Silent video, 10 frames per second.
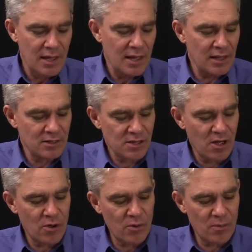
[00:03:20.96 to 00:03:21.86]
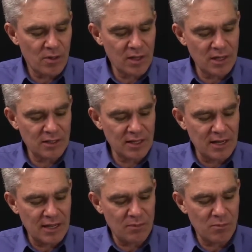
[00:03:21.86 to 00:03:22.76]
And so I'm going to get
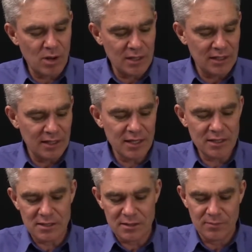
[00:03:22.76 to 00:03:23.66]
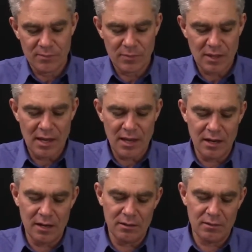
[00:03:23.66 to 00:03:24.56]
out my leads,
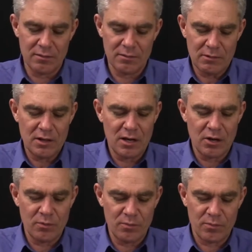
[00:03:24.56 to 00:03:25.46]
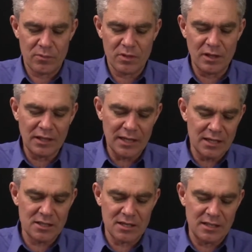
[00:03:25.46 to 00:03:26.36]
and the
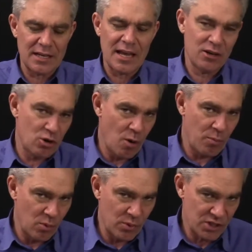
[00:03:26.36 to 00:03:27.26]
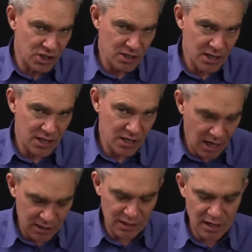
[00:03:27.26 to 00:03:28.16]
leads contain copper, which is a
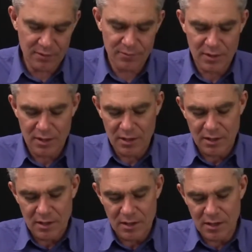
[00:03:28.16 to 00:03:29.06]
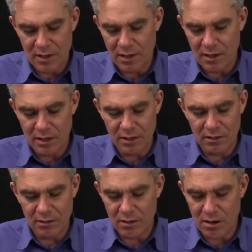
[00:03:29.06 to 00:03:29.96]
conductor,
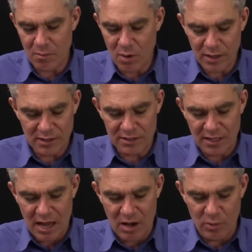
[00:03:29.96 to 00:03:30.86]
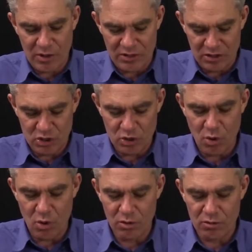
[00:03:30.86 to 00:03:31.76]
and I might start with a
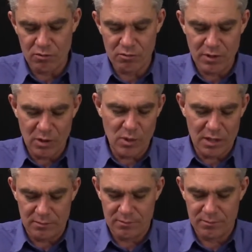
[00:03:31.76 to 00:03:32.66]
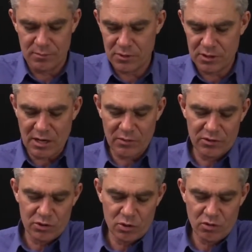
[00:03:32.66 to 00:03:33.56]
short red one. Start with a
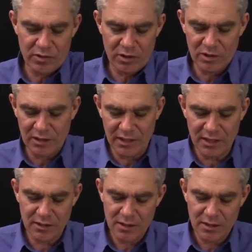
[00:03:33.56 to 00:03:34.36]
short red lead,